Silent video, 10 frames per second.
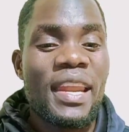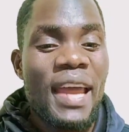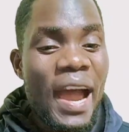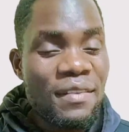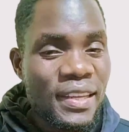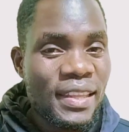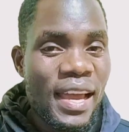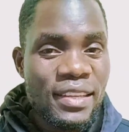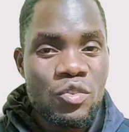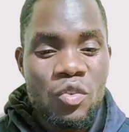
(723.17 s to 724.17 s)
Then after
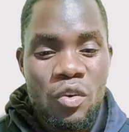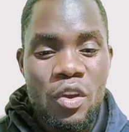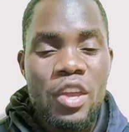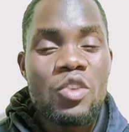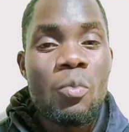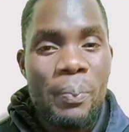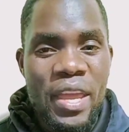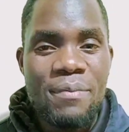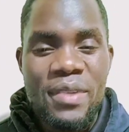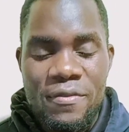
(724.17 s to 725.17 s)
that, you know, you
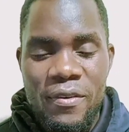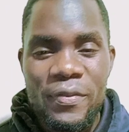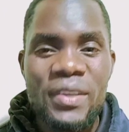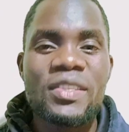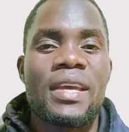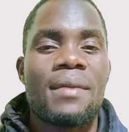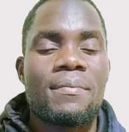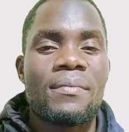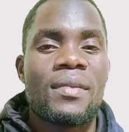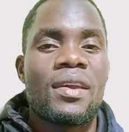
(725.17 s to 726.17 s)
pay me for this
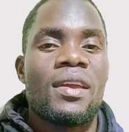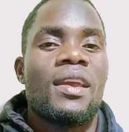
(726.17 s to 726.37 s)
time.